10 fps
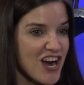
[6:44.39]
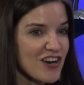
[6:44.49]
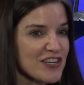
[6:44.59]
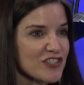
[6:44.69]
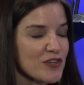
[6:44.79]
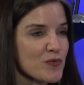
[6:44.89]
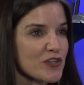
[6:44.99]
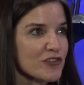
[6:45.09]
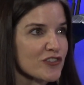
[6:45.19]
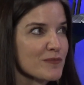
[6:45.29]
All right, so
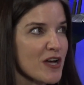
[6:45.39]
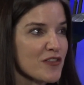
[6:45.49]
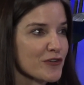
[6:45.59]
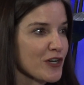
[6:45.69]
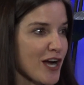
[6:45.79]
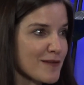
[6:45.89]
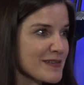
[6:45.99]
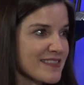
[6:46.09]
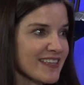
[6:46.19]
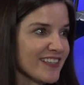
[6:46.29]
what are some other
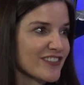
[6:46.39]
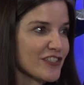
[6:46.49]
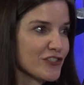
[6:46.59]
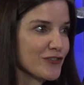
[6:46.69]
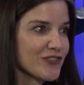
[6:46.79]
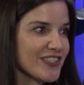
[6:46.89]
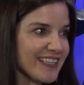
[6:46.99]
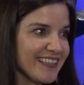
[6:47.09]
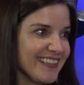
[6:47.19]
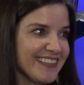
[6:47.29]
common things that you
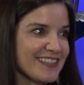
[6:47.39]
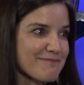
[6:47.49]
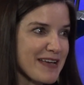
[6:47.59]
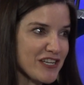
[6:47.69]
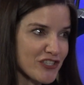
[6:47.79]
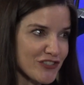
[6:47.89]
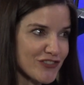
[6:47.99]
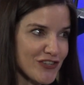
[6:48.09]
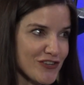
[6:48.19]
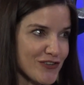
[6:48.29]
see
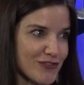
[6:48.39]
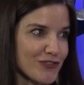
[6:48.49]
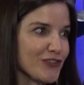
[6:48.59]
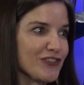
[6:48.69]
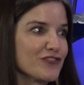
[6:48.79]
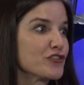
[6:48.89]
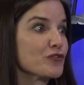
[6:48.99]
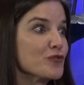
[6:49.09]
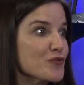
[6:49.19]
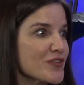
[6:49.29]
patients use or
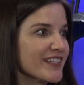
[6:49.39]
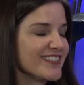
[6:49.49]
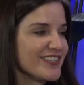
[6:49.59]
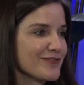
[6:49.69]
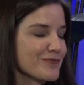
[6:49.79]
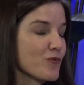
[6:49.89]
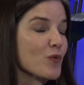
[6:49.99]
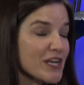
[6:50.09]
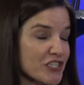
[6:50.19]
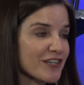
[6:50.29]
do that you
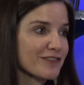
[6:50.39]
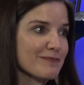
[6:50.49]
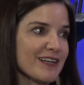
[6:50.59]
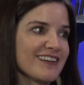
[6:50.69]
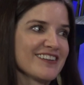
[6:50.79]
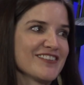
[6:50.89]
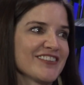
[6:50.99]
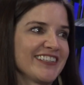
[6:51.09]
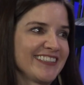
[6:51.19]
wish everybody knew?